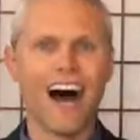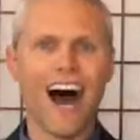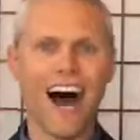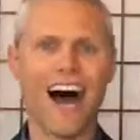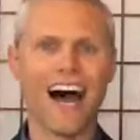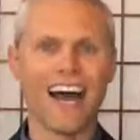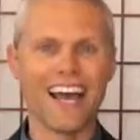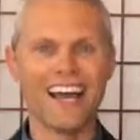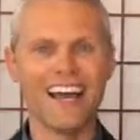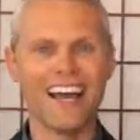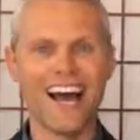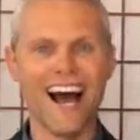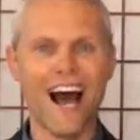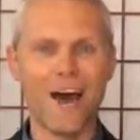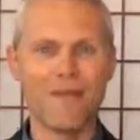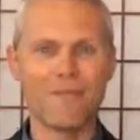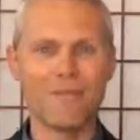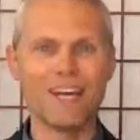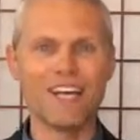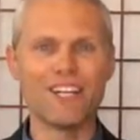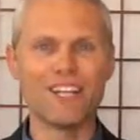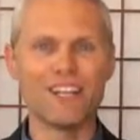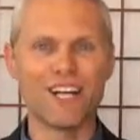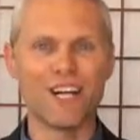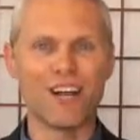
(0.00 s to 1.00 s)
Hi, I'm
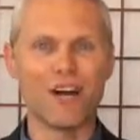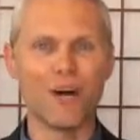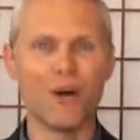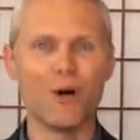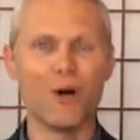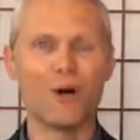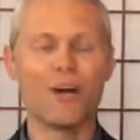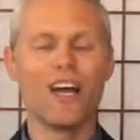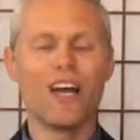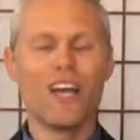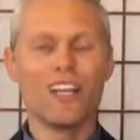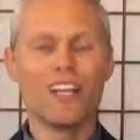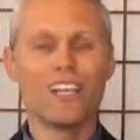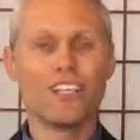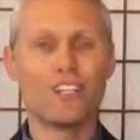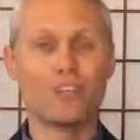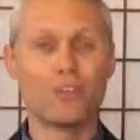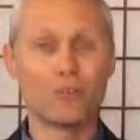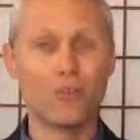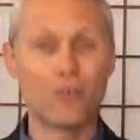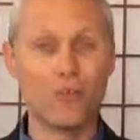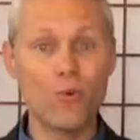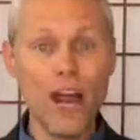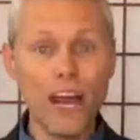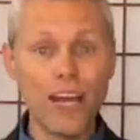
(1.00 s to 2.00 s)
AJ Hogue, the
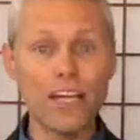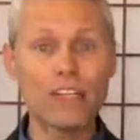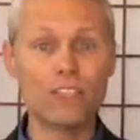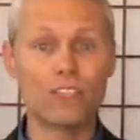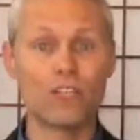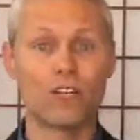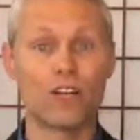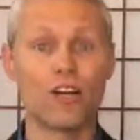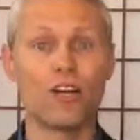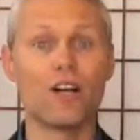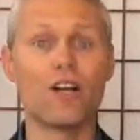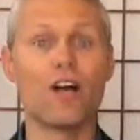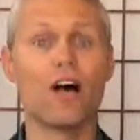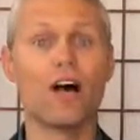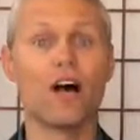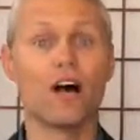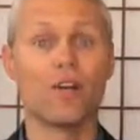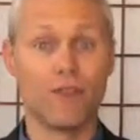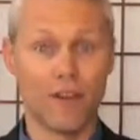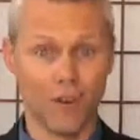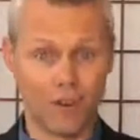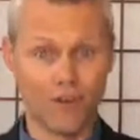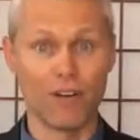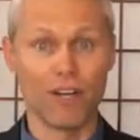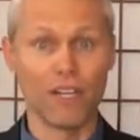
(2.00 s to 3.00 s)
Director
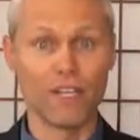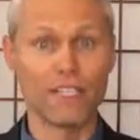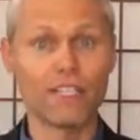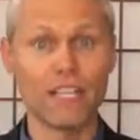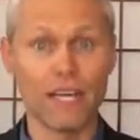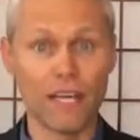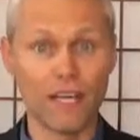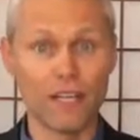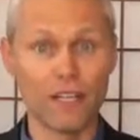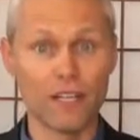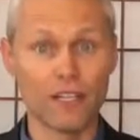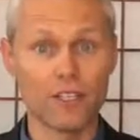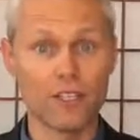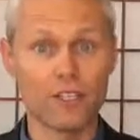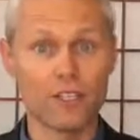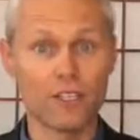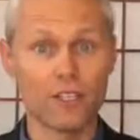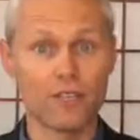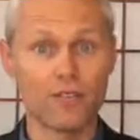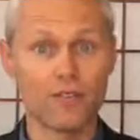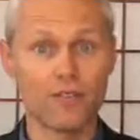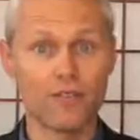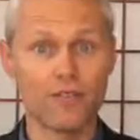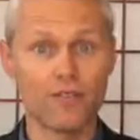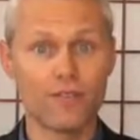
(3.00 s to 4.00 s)
of Effortless
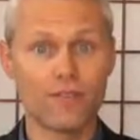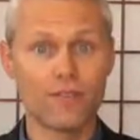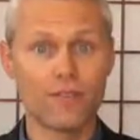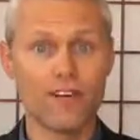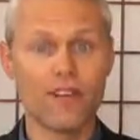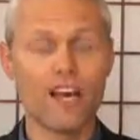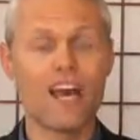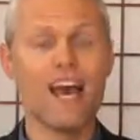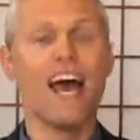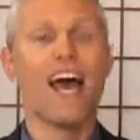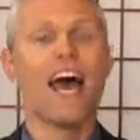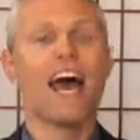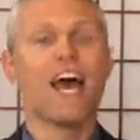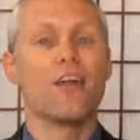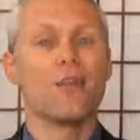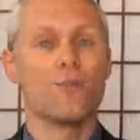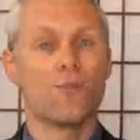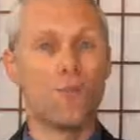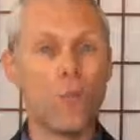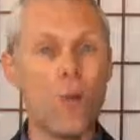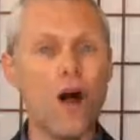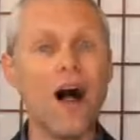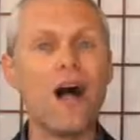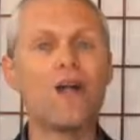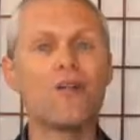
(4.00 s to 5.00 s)
English.
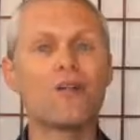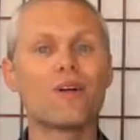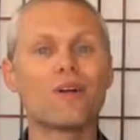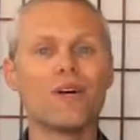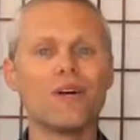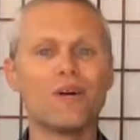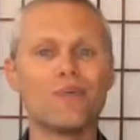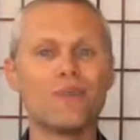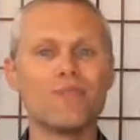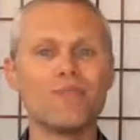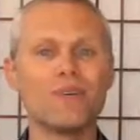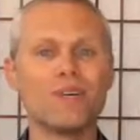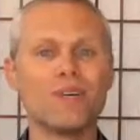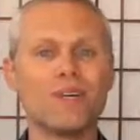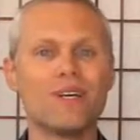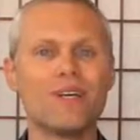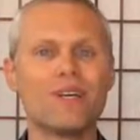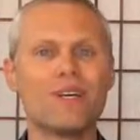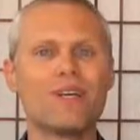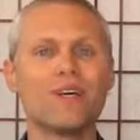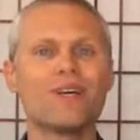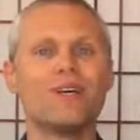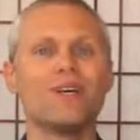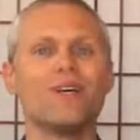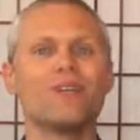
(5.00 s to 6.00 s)
And welcome
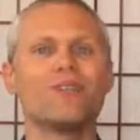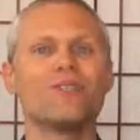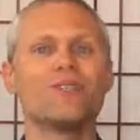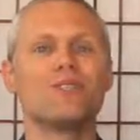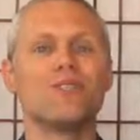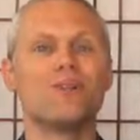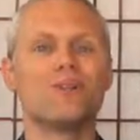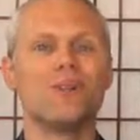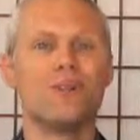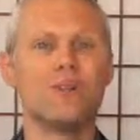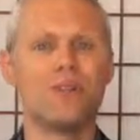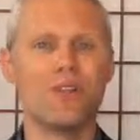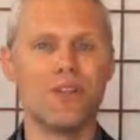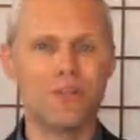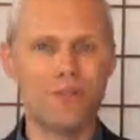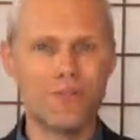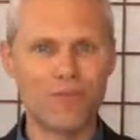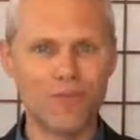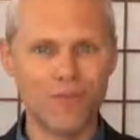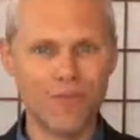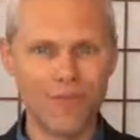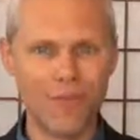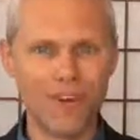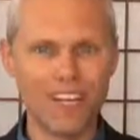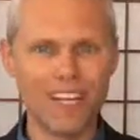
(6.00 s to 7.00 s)
to the
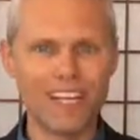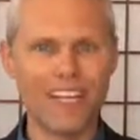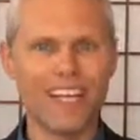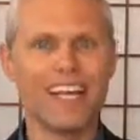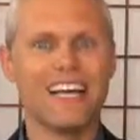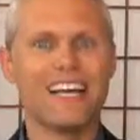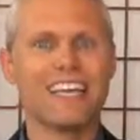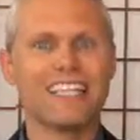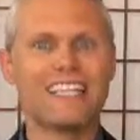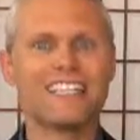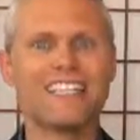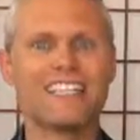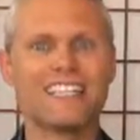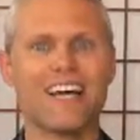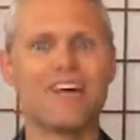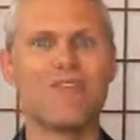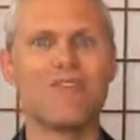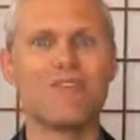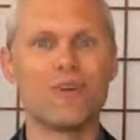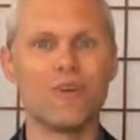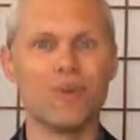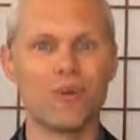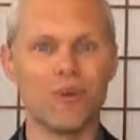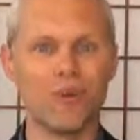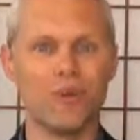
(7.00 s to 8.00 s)
free
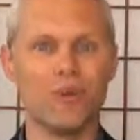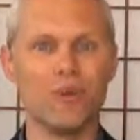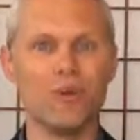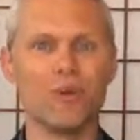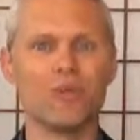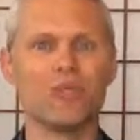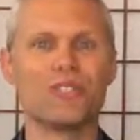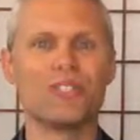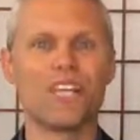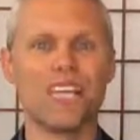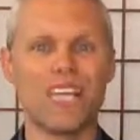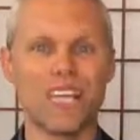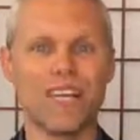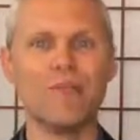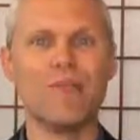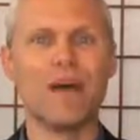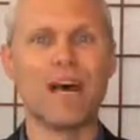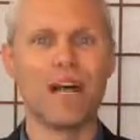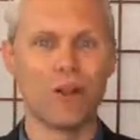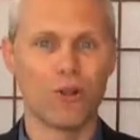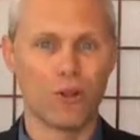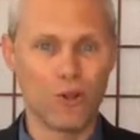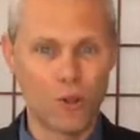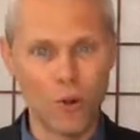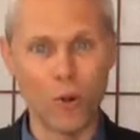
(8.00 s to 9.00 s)
7 Rules
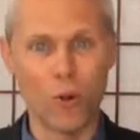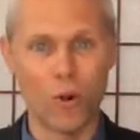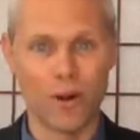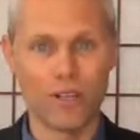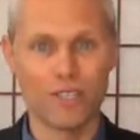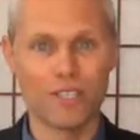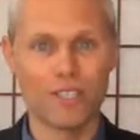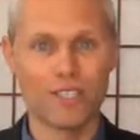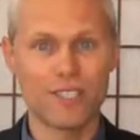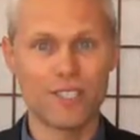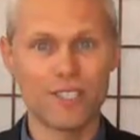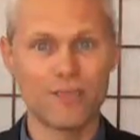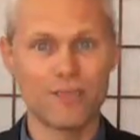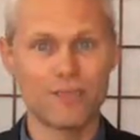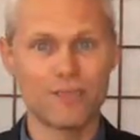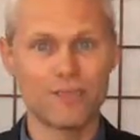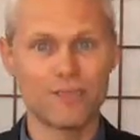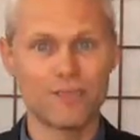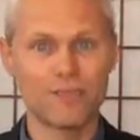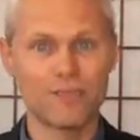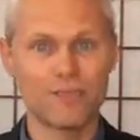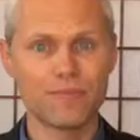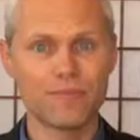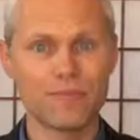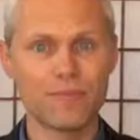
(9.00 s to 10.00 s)
email course.
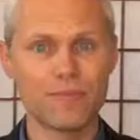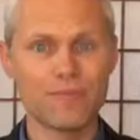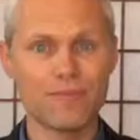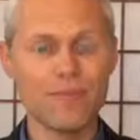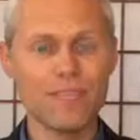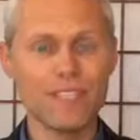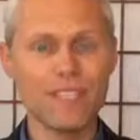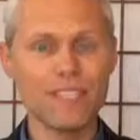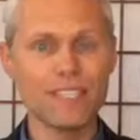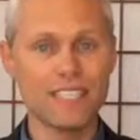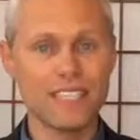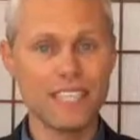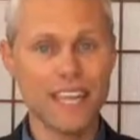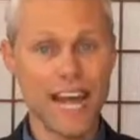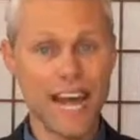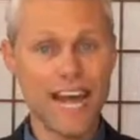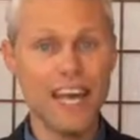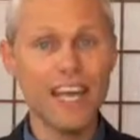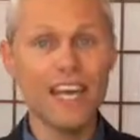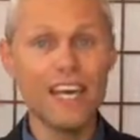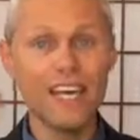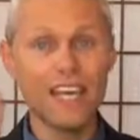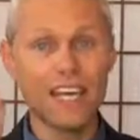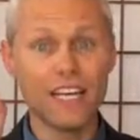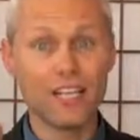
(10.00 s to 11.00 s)

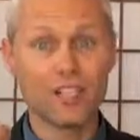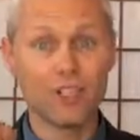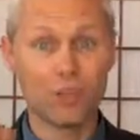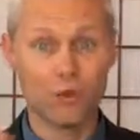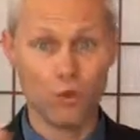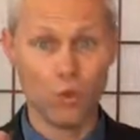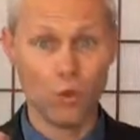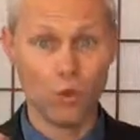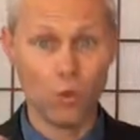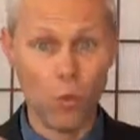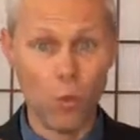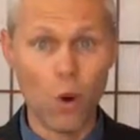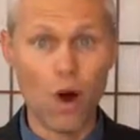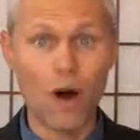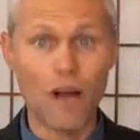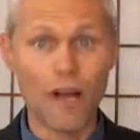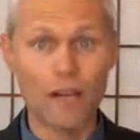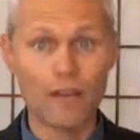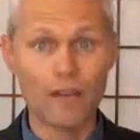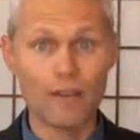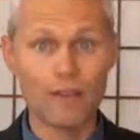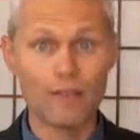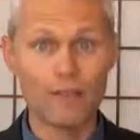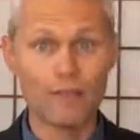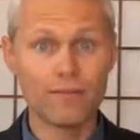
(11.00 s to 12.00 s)
Today is Rule
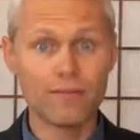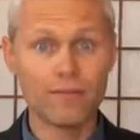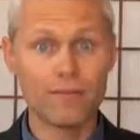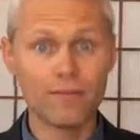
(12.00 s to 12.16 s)
1.